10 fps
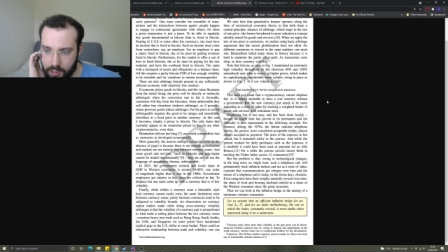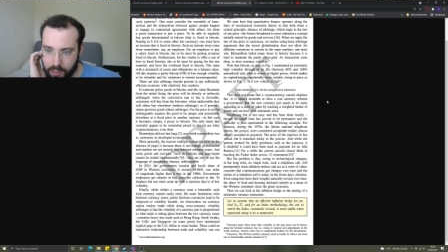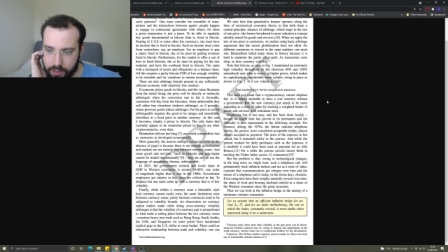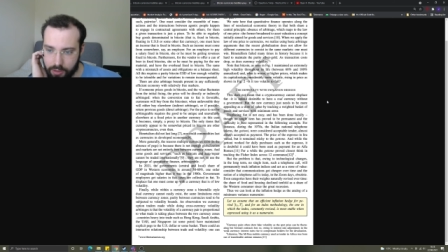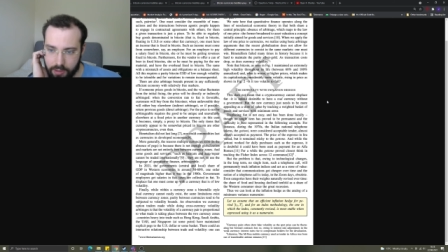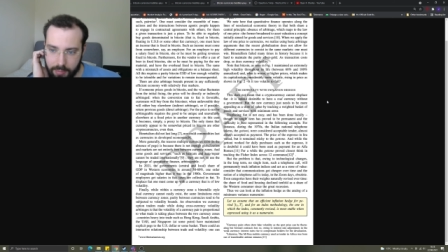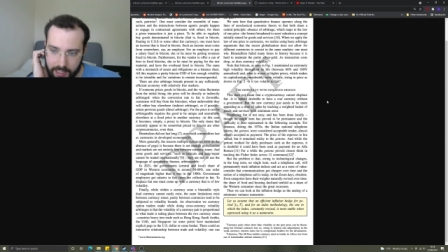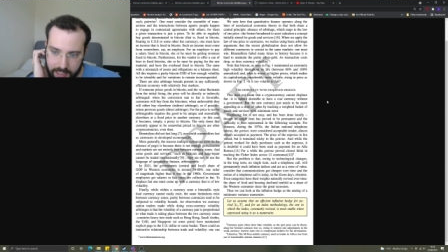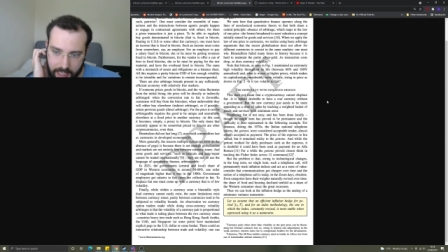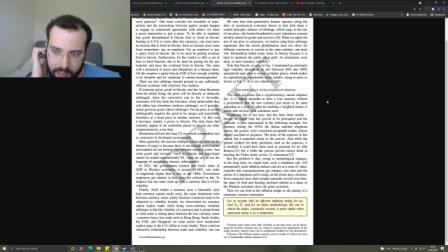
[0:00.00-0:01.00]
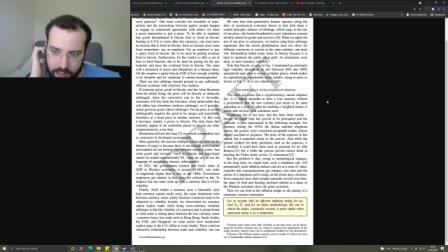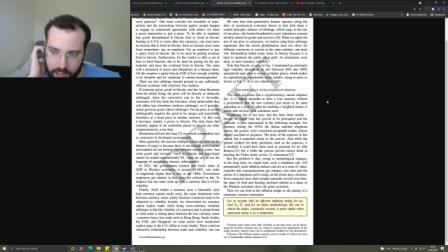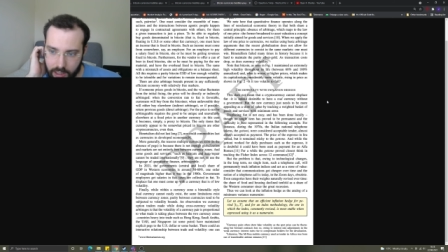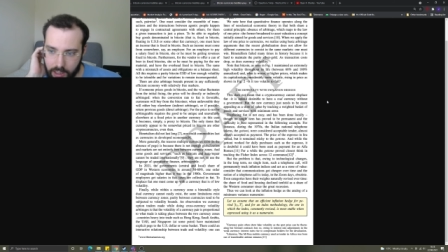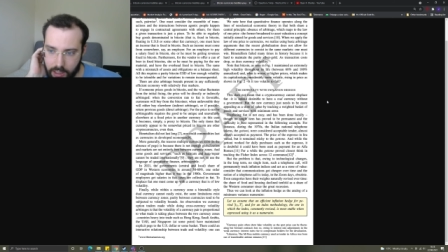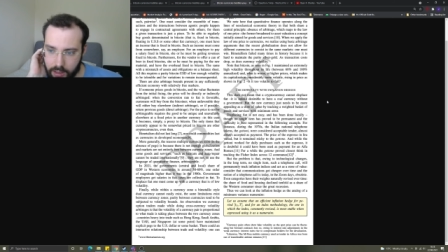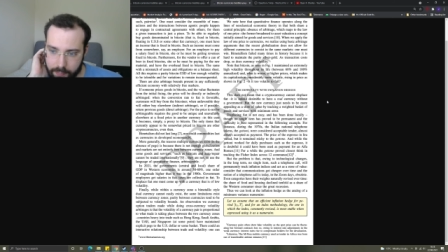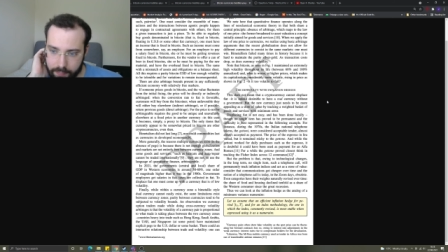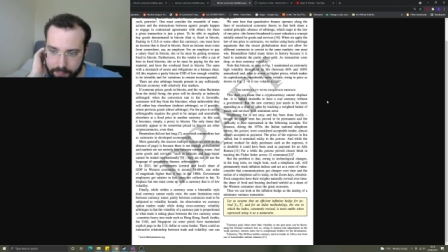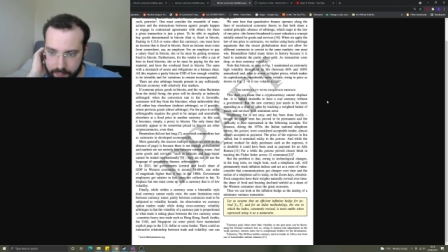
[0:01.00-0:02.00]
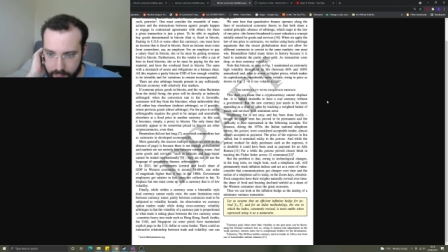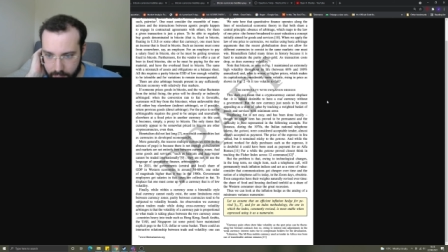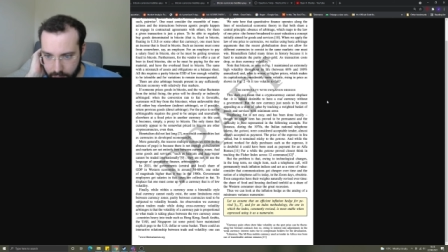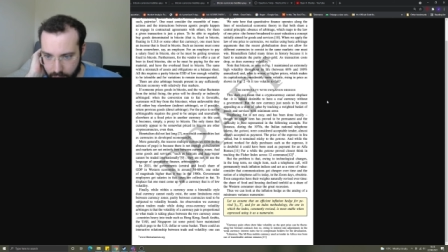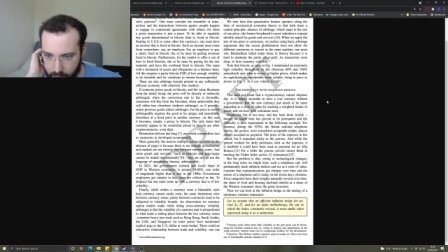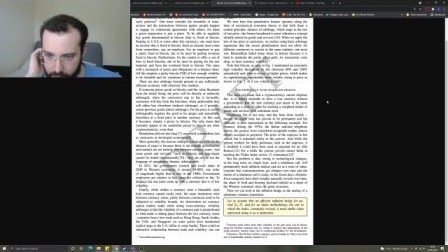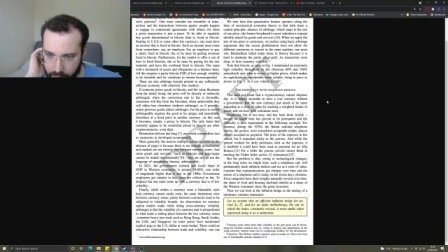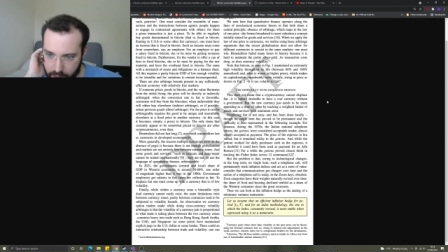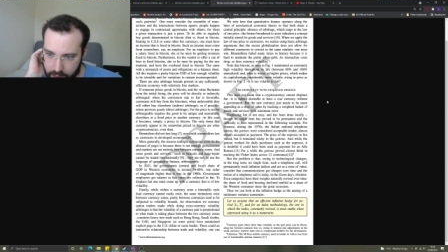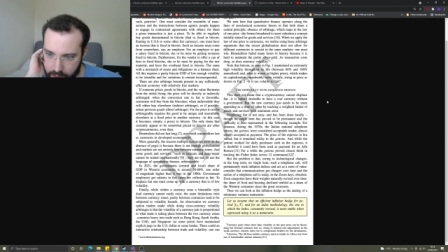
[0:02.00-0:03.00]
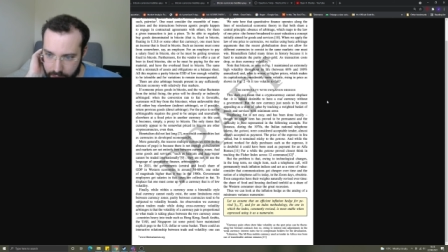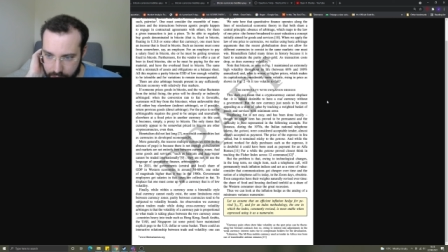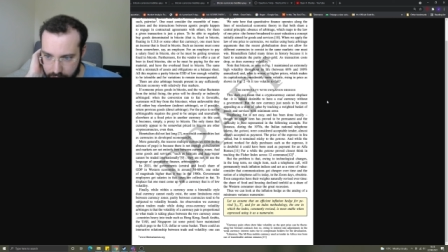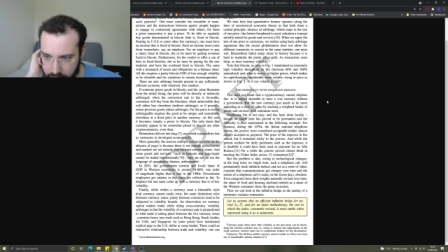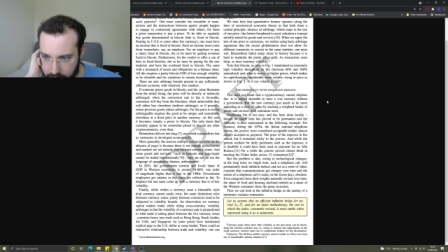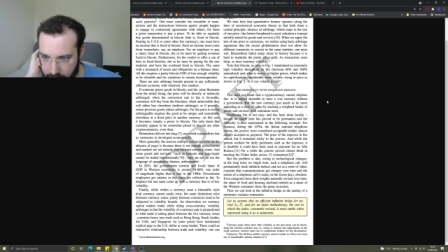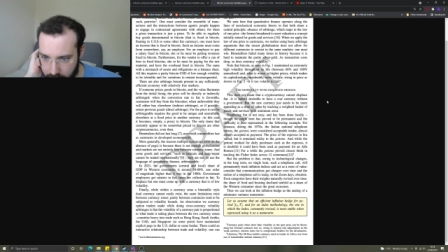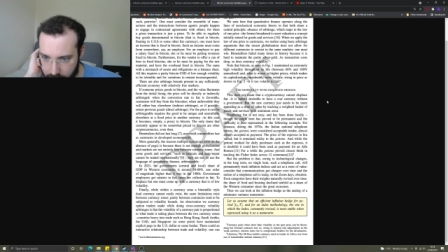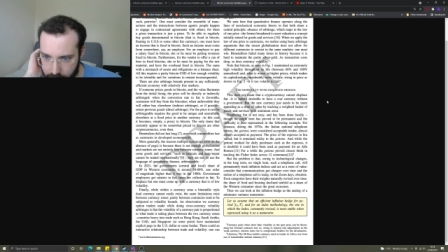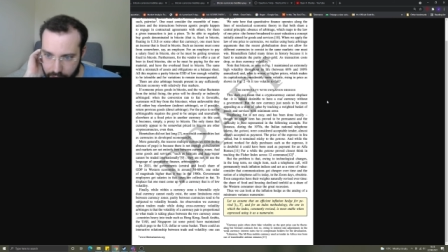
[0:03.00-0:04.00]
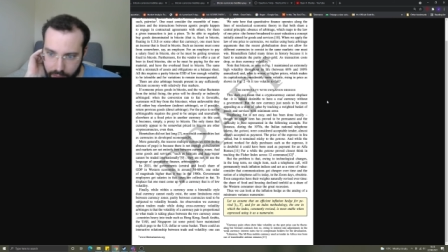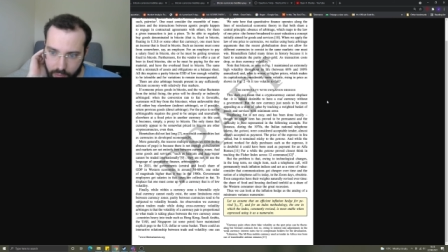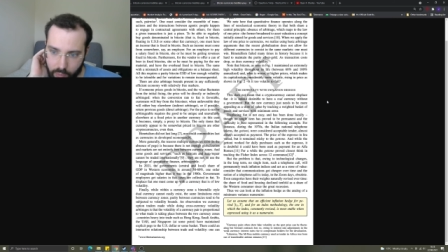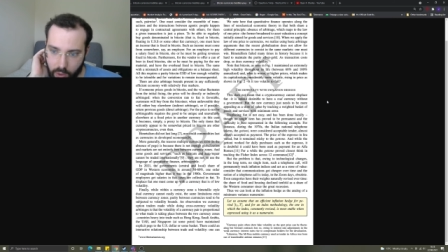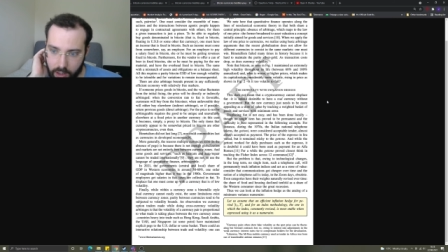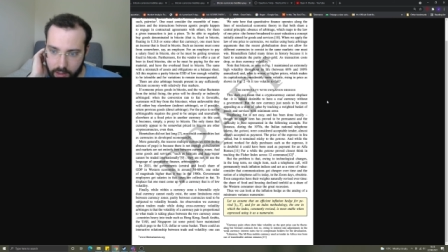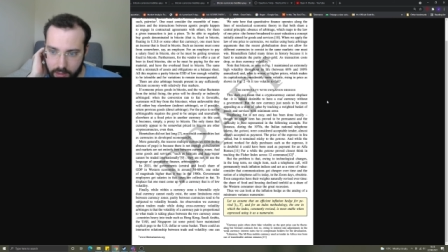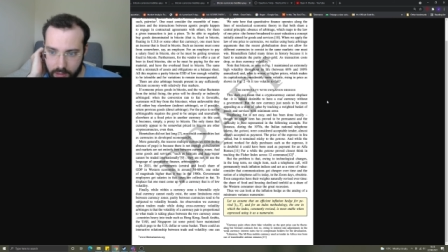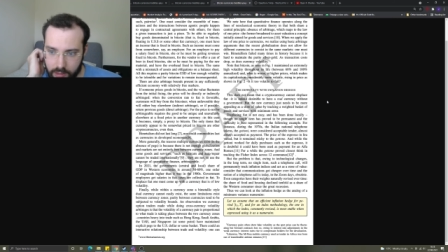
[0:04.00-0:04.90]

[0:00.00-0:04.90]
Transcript: And so this makes sense. Um, but it goes on to say, you know, while